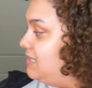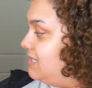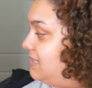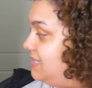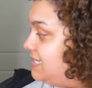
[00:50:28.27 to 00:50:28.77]

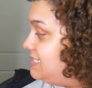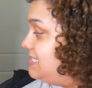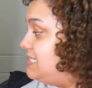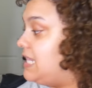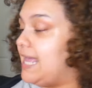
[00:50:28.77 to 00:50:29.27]
This
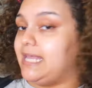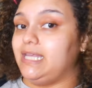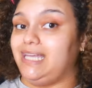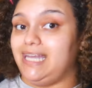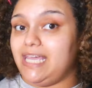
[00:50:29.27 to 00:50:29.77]
is, like,
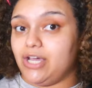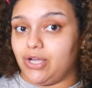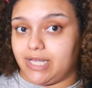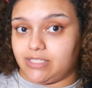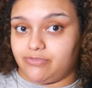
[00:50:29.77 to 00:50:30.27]

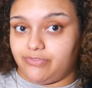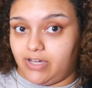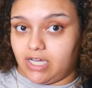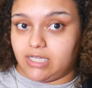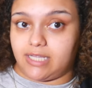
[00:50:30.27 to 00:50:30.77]
neon as
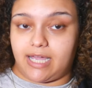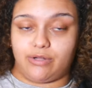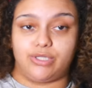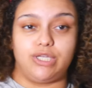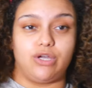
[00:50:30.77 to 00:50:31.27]
fuck. Like, I
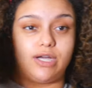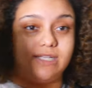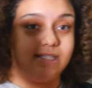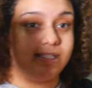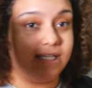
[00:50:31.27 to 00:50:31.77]
don't think y'all
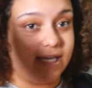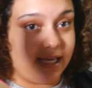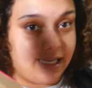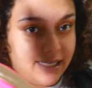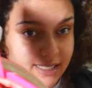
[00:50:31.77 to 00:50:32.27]
can see
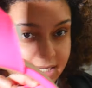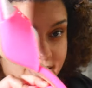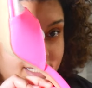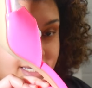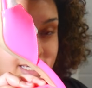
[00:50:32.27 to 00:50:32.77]
it
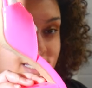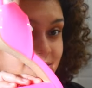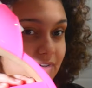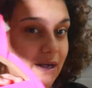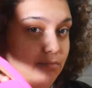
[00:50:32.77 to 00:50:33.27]
because
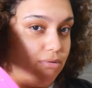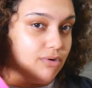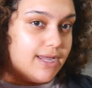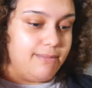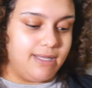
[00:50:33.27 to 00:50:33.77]
of how
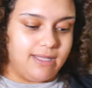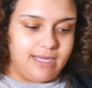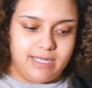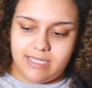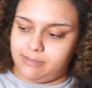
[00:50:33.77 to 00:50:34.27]
bright my light
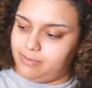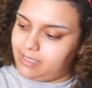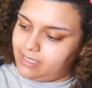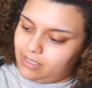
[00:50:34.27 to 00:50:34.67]
is, but...